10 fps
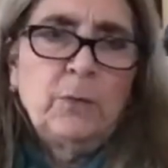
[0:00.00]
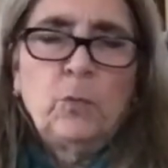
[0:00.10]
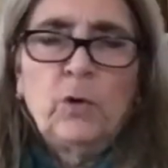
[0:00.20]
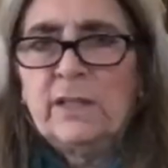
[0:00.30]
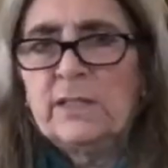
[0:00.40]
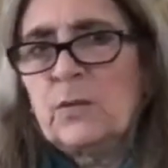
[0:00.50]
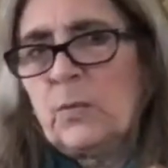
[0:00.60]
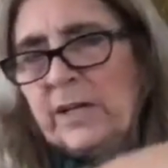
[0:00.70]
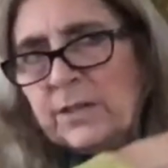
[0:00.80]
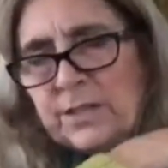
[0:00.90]
One of the
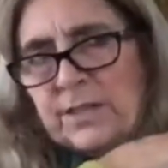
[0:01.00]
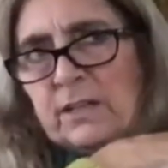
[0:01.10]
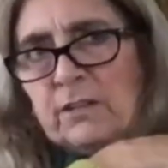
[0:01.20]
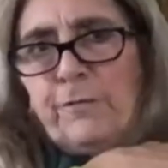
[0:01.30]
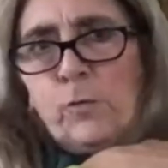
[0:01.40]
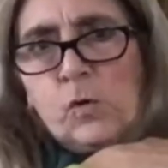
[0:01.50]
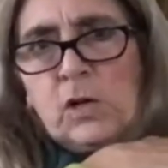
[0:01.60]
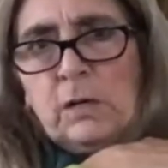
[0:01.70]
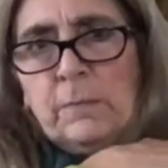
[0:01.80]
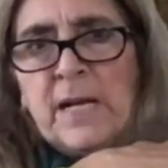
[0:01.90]
sweaters in their
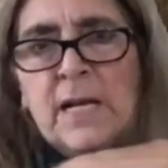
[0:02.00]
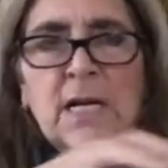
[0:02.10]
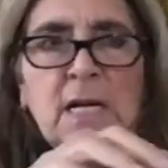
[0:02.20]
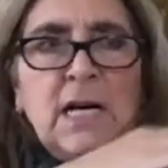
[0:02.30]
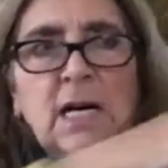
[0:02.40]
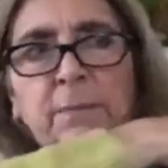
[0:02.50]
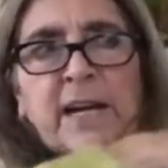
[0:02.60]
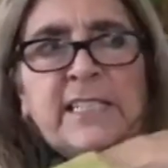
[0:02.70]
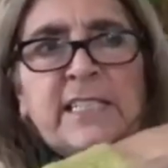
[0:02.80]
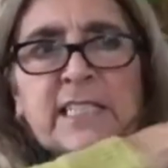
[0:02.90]
form,
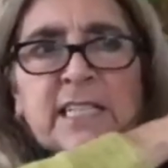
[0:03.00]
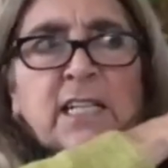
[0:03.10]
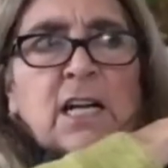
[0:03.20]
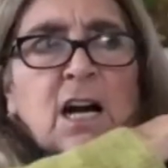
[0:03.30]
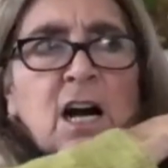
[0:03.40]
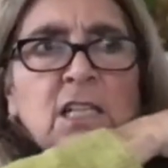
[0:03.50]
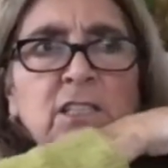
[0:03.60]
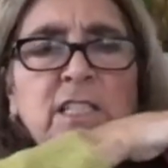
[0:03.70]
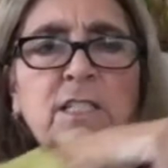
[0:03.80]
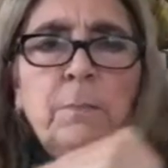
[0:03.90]
I did a collar
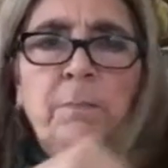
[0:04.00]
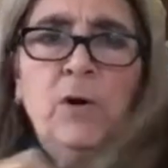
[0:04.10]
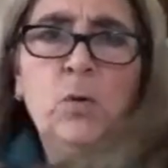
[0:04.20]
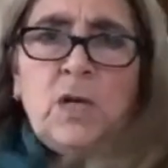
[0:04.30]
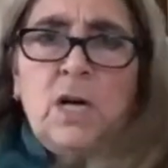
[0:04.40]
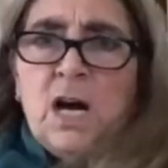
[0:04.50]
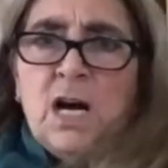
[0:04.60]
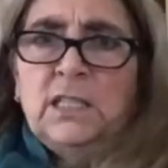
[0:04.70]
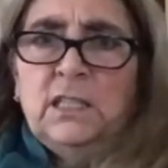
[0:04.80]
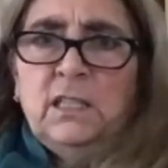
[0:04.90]
that's a boat
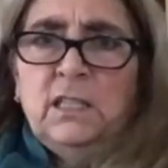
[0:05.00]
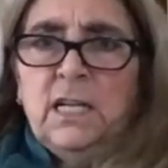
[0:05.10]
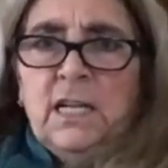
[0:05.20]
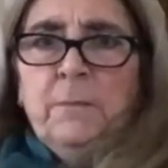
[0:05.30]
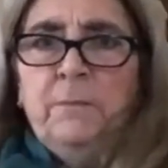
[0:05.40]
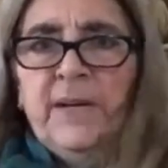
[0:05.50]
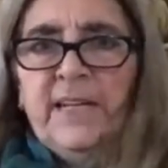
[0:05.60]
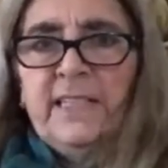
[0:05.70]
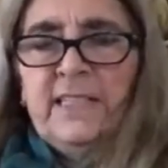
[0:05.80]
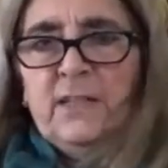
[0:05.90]
collar, but
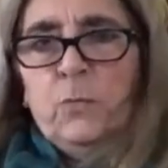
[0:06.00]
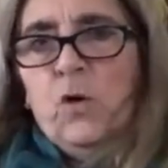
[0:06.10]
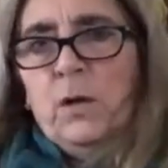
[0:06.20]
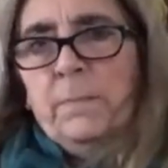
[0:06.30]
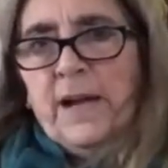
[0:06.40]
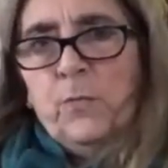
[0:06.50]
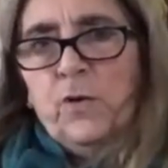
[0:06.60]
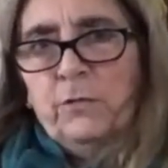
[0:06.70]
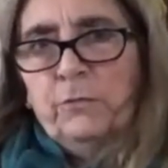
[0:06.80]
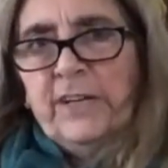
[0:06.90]
it's a
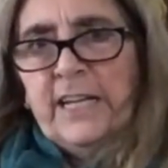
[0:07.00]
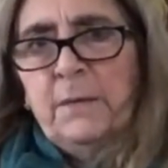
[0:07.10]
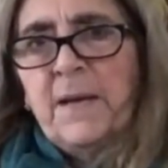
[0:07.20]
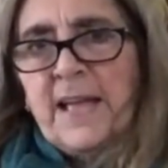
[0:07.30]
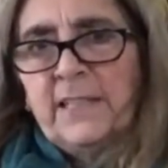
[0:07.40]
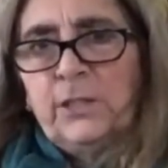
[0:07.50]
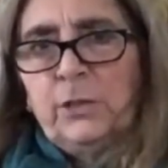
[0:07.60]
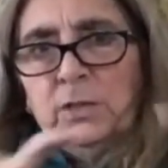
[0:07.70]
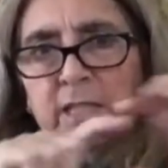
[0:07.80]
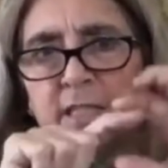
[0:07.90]
1x1 rib, and
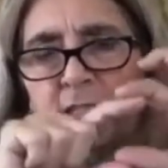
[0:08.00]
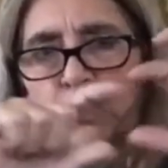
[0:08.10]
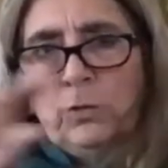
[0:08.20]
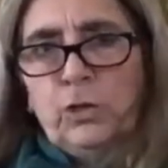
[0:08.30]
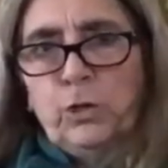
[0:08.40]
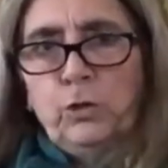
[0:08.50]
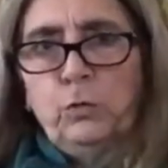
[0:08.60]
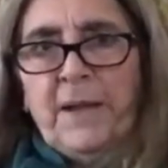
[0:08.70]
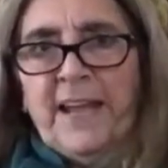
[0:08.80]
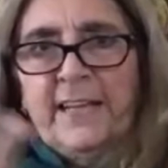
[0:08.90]
you like do 2
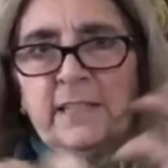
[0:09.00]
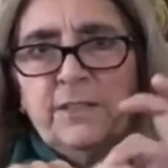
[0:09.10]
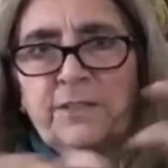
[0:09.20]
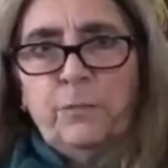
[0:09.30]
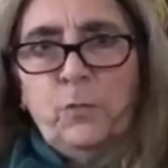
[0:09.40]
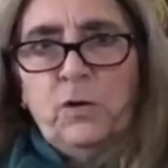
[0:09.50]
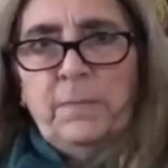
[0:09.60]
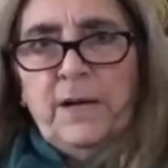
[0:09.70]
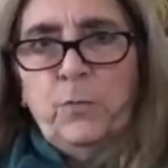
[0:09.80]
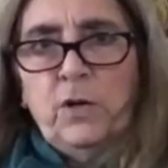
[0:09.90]
panels of
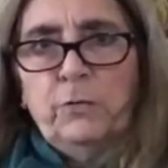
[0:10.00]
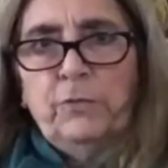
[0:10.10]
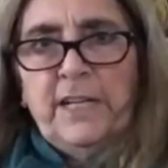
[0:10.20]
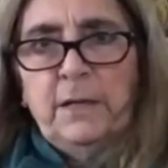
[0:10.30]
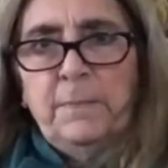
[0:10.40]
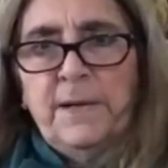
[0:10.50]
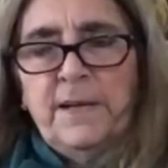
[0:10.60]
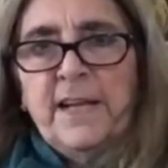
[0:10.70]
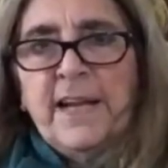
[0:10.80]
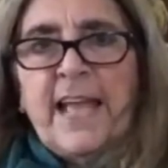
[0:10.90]
1x1 rib
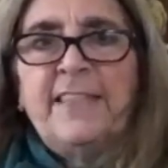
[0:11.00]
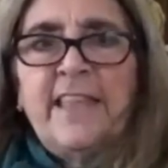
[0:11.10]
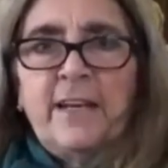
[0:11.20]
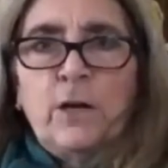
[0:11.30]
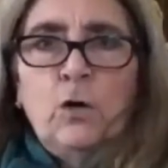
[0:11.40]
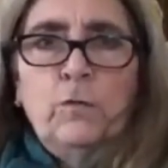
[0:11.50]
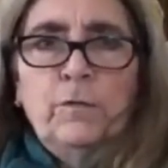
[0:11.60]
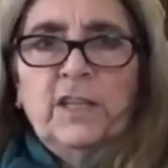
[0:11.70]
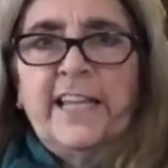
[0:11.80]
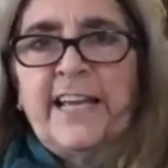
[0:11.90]
and then
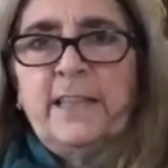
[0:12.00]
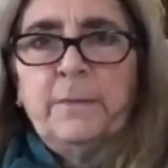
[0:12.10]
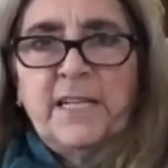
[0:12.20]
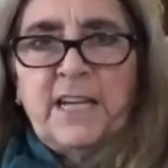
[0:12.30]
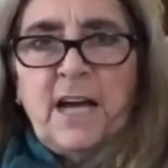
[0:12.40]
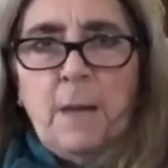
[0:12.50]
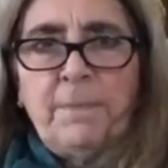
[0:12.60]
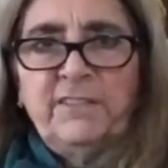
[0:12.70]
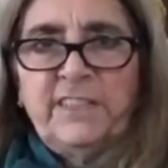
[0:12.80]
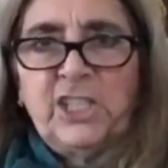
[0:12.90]
overlay them on top
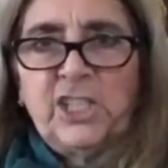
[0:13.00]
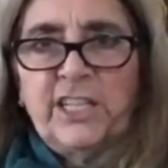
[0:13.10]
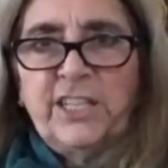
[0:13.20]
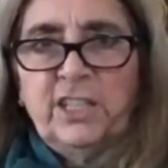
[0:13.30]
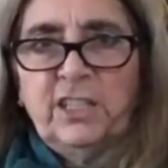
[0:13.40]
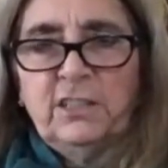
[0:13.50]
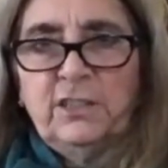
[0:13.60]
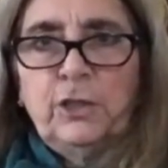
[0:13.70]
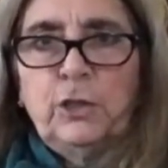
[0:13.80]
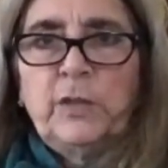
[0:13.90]
of each other to create